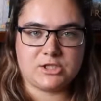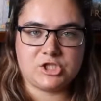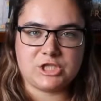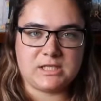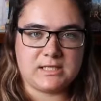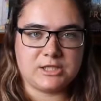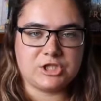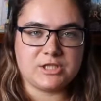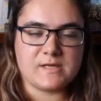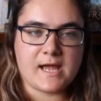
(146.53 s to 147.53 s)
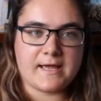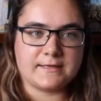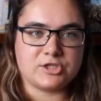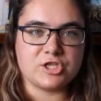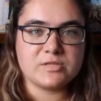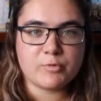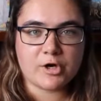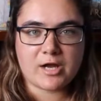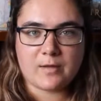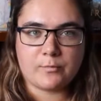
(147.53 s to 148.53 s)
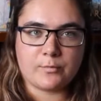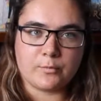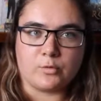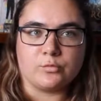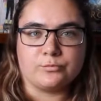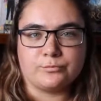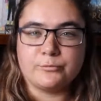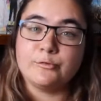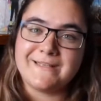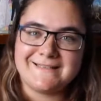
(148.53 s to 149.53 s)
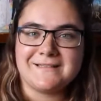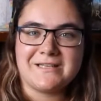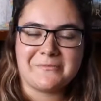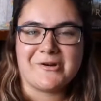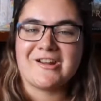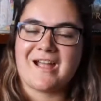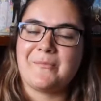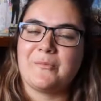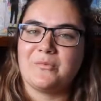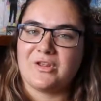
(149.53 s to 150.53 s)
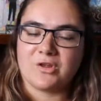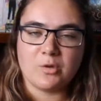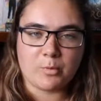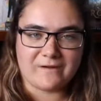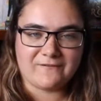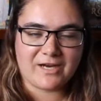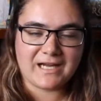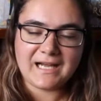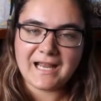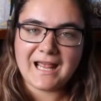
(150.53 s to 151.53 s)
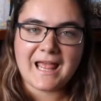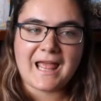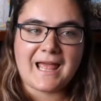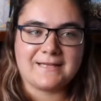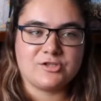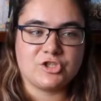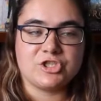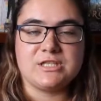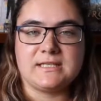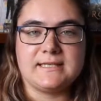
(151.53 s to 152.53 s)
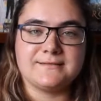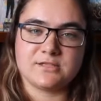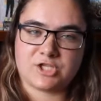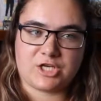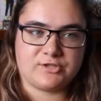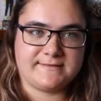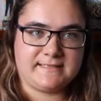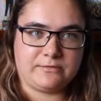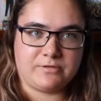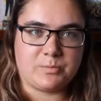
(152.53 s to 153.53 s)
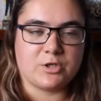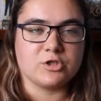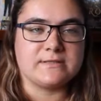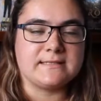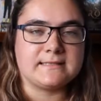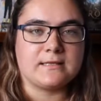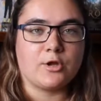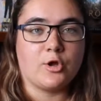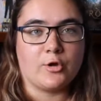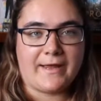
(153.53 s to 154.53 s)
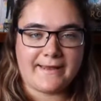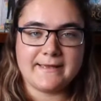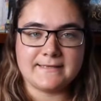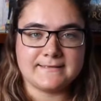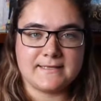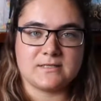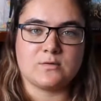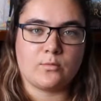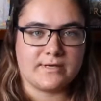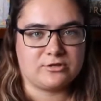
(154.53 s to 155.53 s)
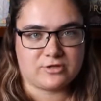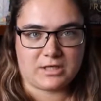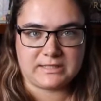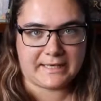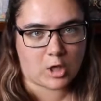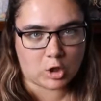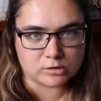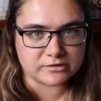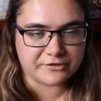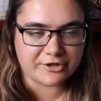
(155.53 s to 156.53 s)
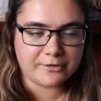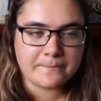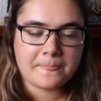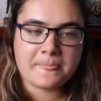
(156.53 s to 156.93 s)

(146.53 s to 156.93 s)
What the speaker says: She just broke up, or recently broke up, with her boyfriend, so she needs a change of scenery because her ex is always trying to get hold of her.